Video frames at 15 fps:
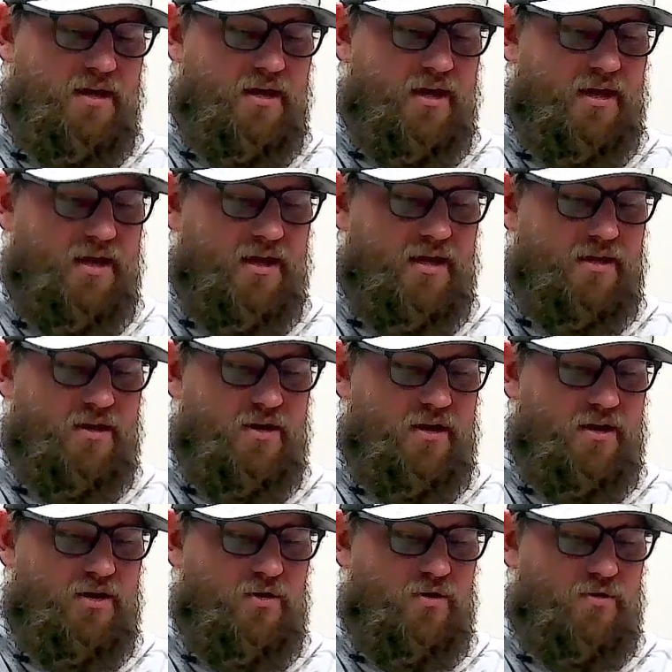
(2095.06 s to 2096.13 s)
and
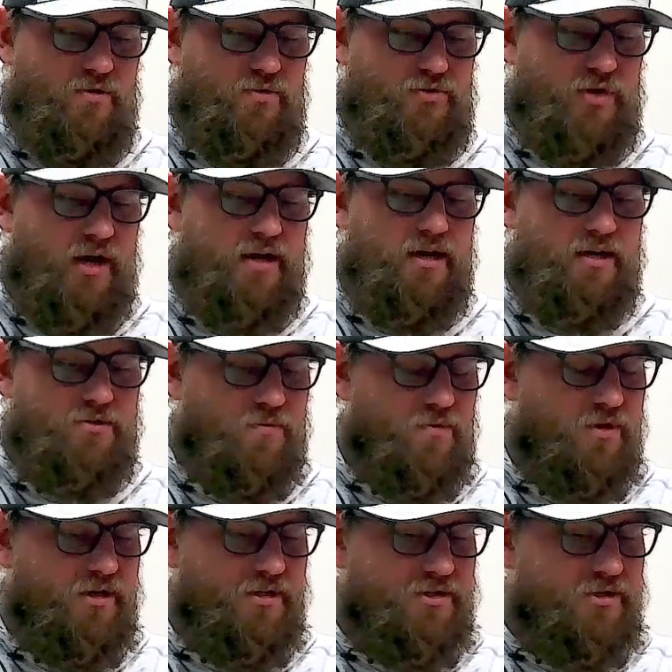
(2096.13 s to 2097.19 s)
try not to
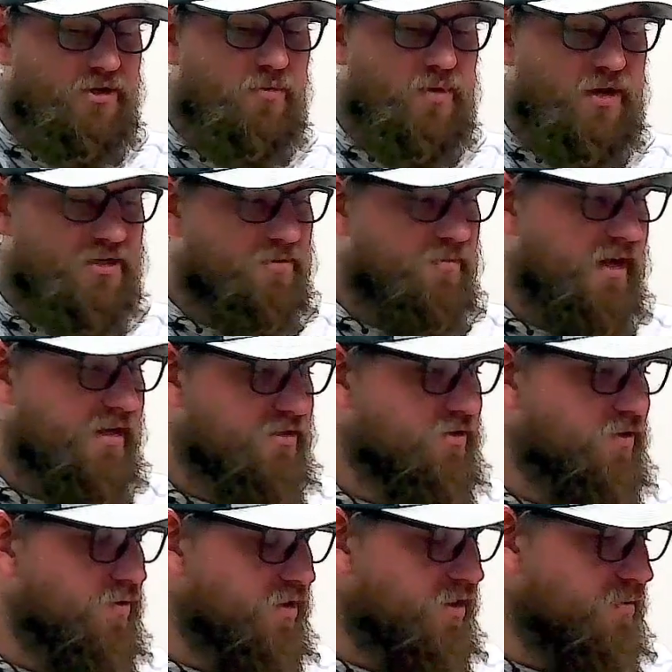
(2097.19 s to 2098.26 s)
worry so much about
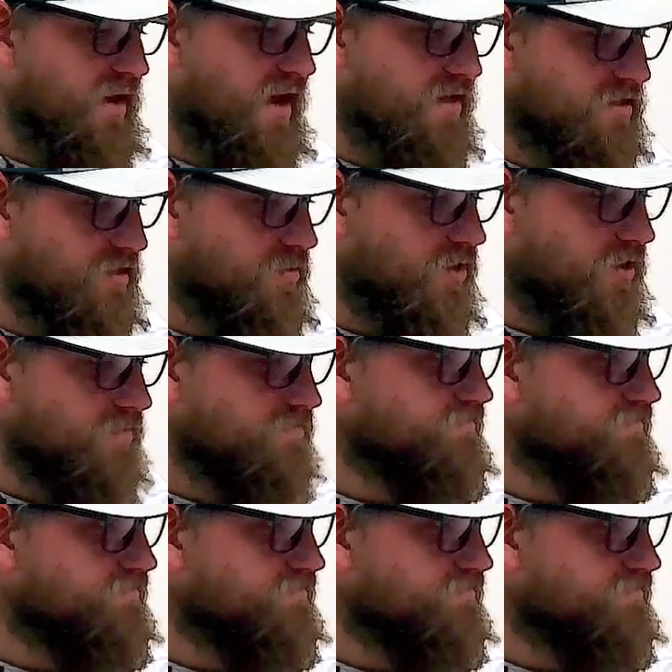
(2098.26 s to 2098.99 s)
scoring the basketball.